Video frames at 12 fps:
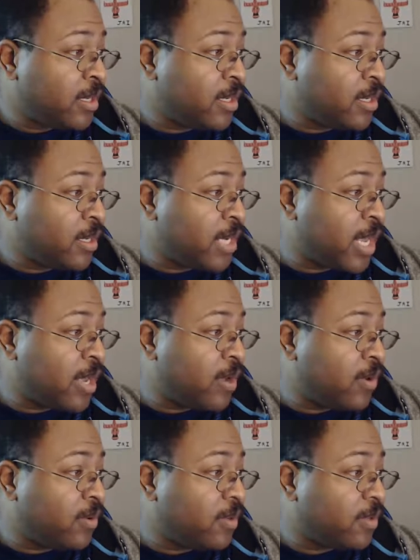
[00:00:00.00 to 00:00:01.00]

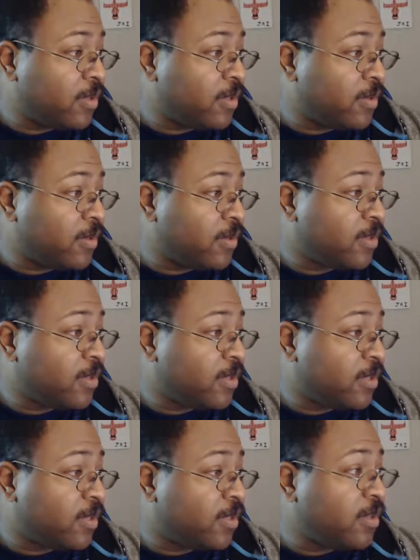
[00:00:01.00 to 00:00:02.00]
Now,
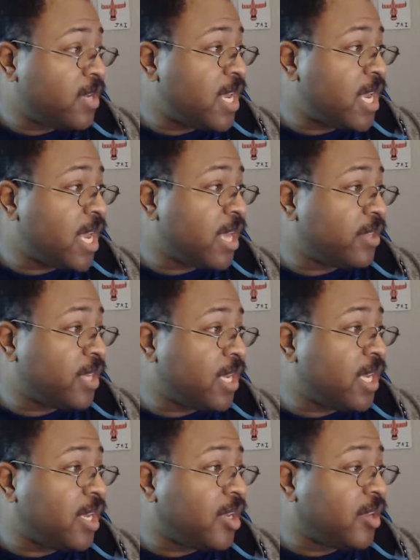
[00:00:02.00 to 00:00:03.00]
looking at
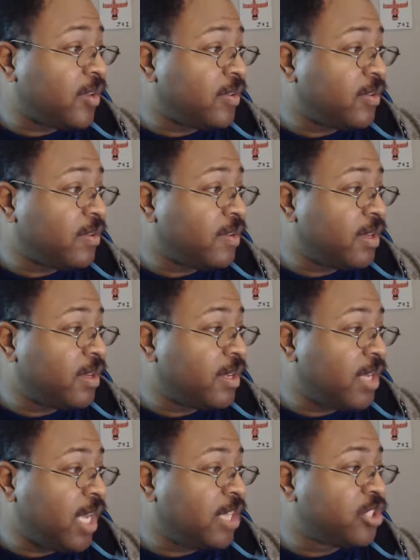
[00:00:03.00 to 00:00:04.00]
the
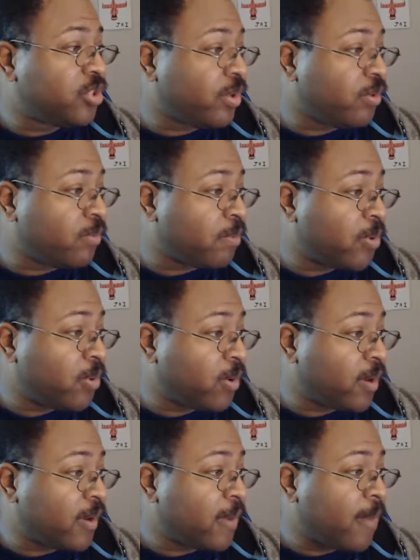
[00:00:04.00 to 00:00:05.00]
injury
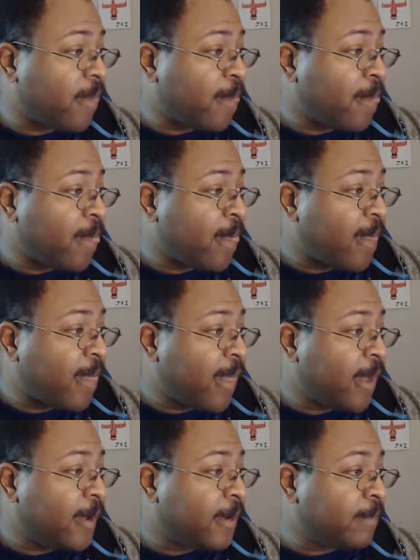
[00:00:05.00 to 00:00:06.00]
report,
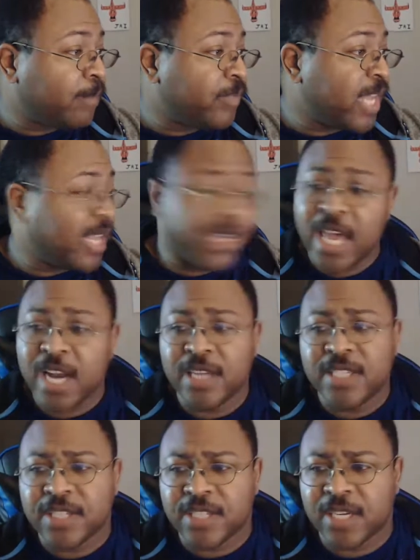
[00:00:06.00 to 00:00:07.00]
Atlanta
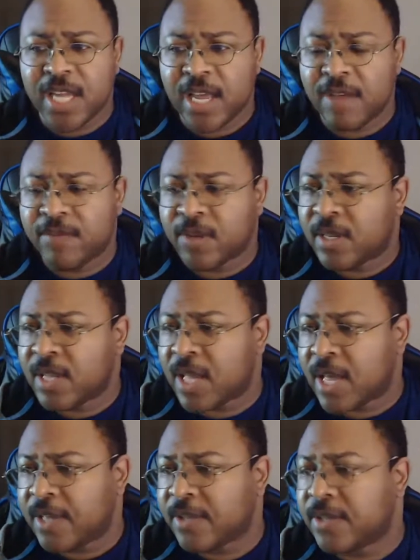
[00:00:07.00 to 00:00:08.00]
doesn't have a
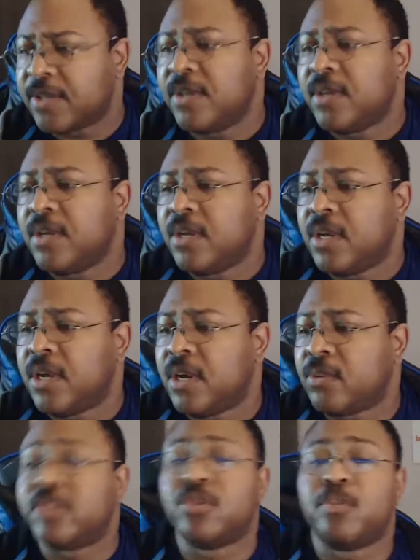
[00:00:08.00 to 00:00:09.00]
lot.
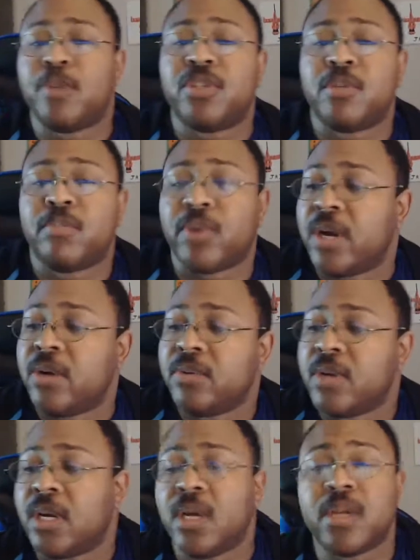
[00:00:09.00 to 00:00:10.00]
Retribution Brown,
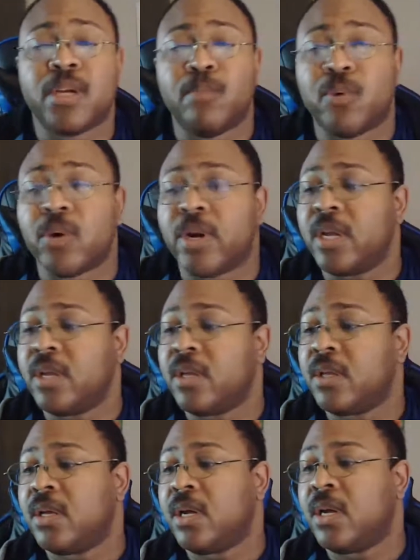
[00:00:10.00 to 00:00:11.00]
good morning.
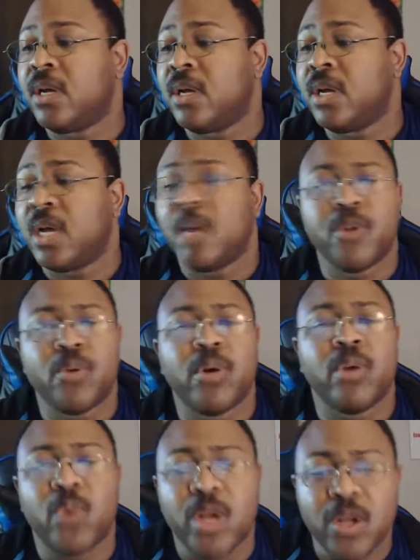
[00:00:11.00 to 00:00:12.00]
I'm
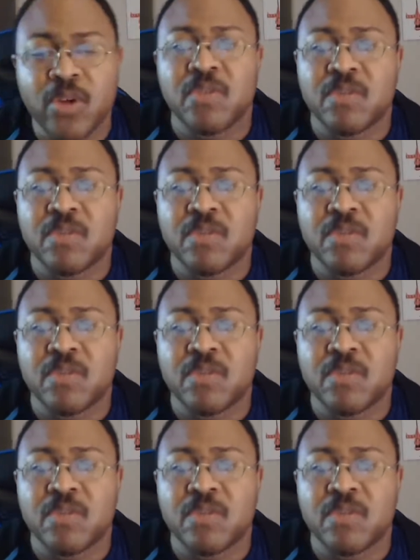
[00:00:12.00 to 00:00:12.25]
doing well.